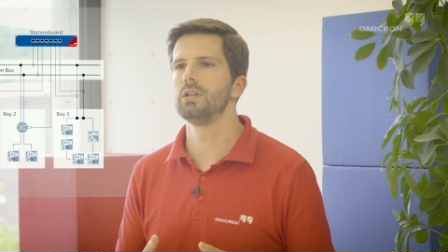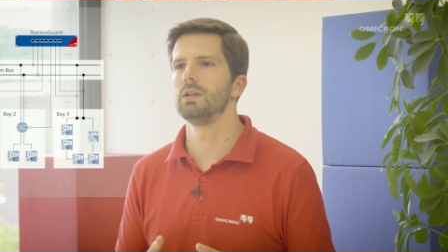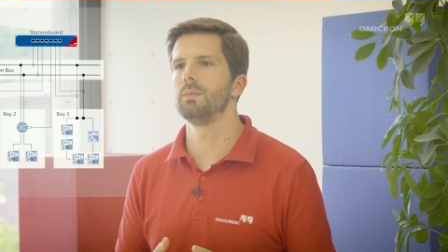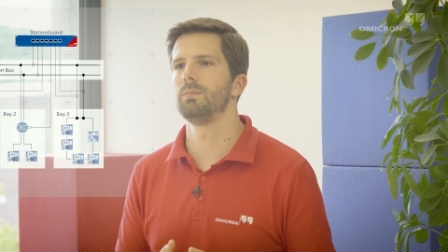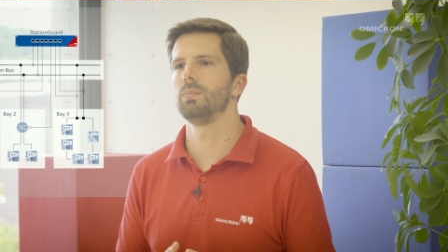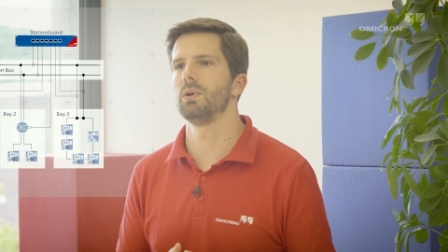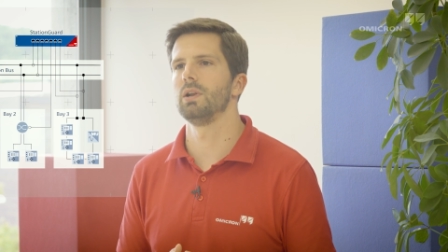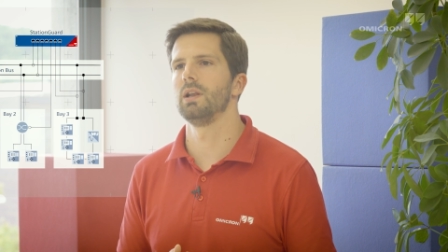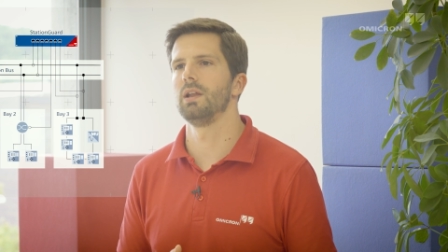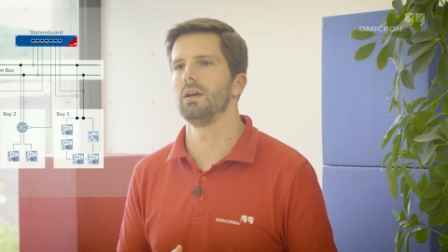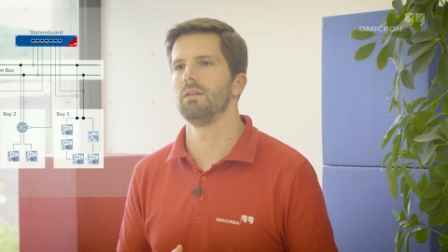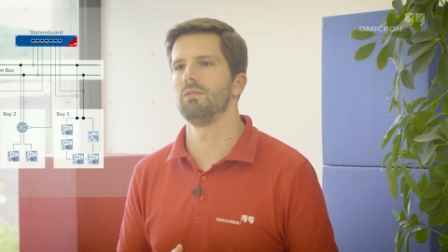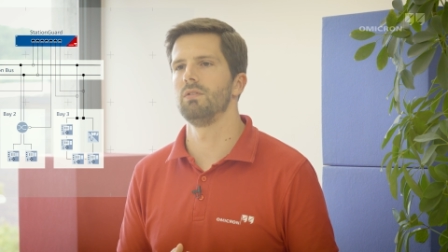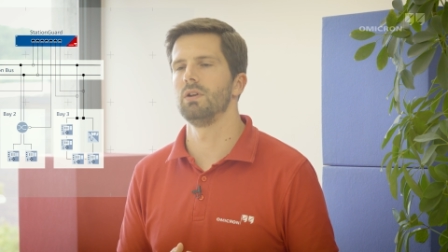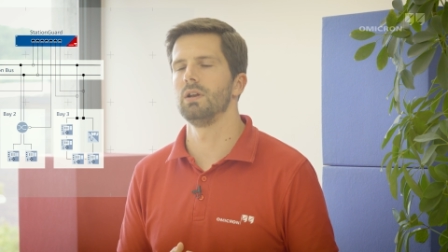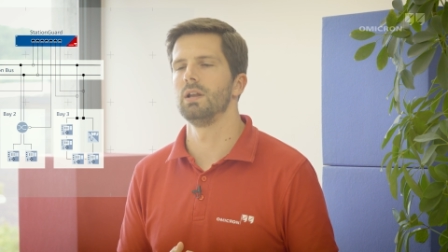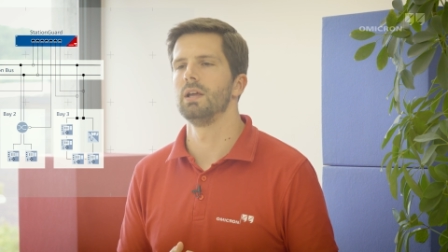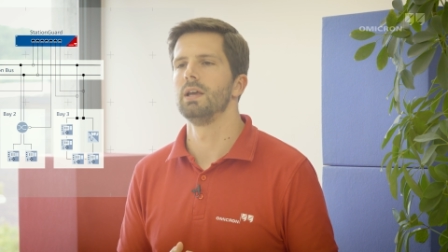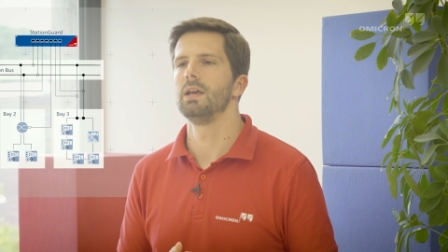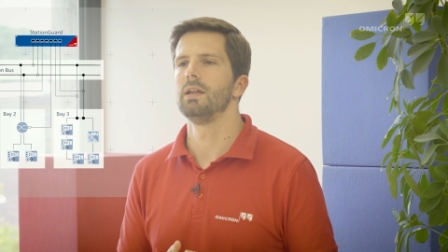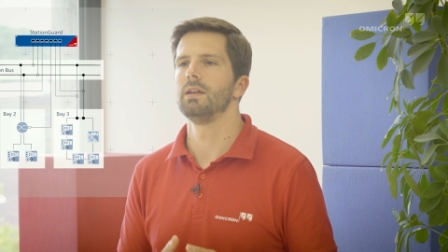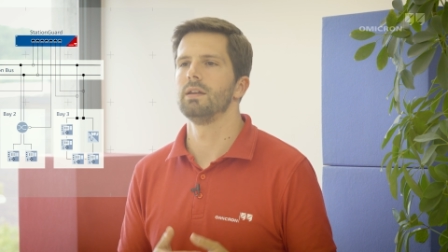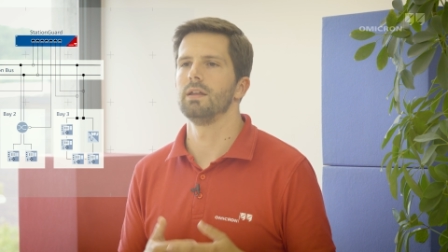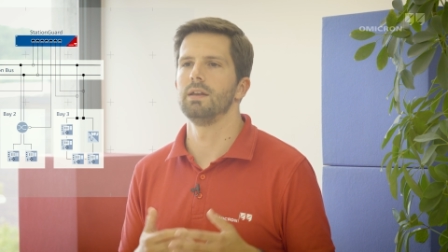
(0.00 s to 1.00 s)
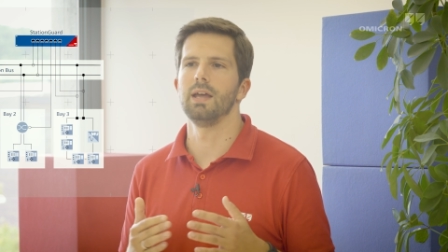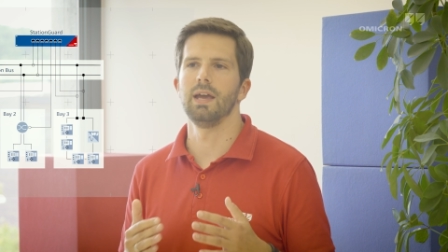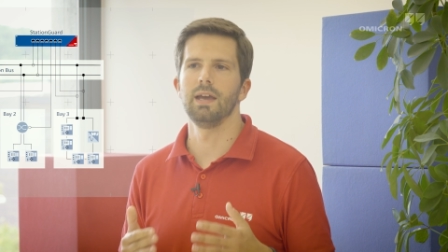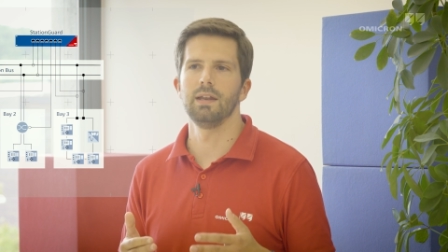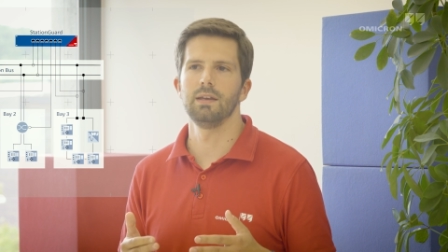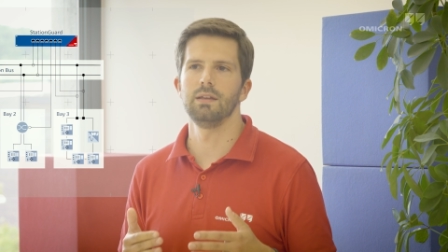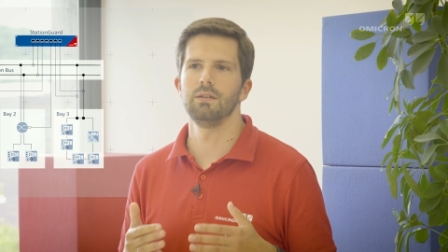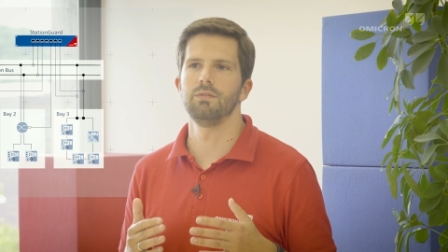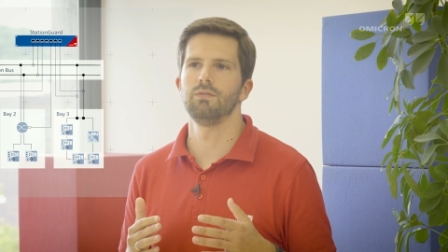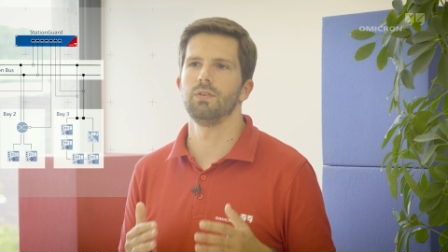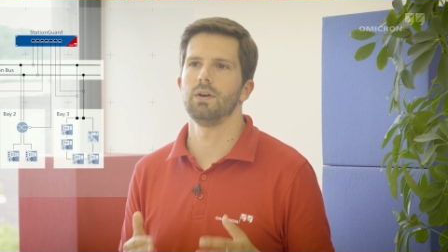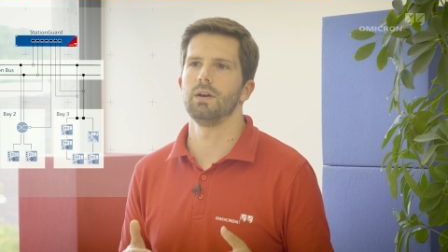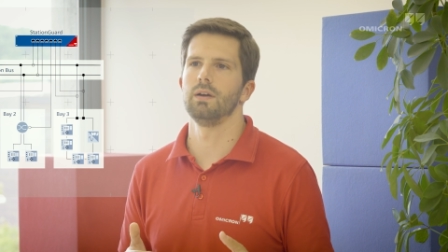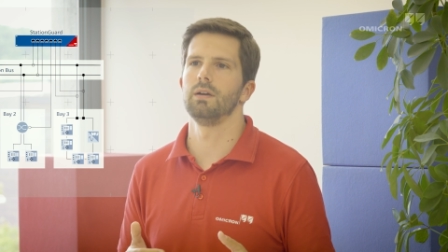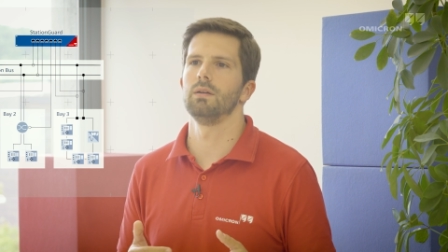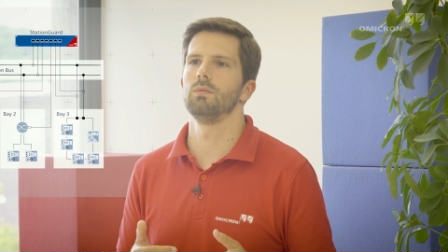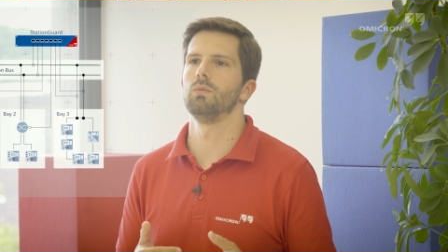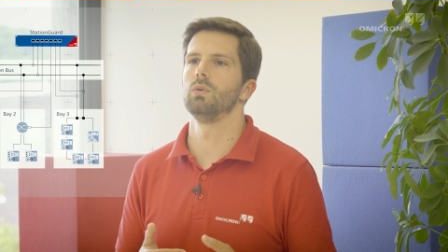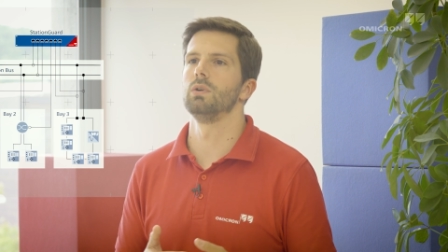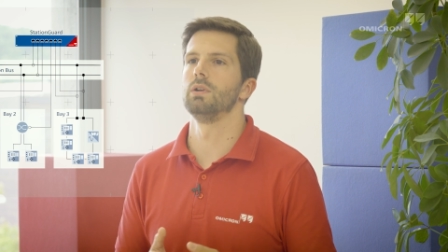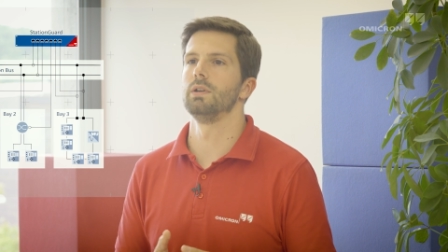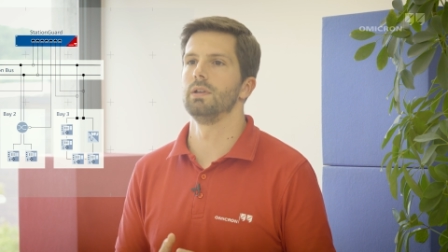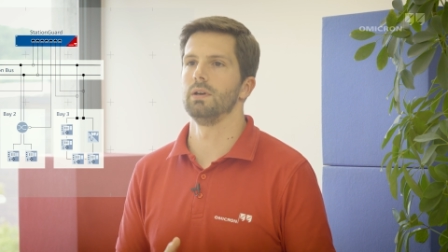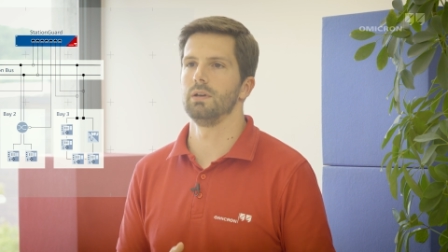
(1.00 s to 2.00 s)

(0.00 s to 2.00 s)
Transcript: deeper level than any firewall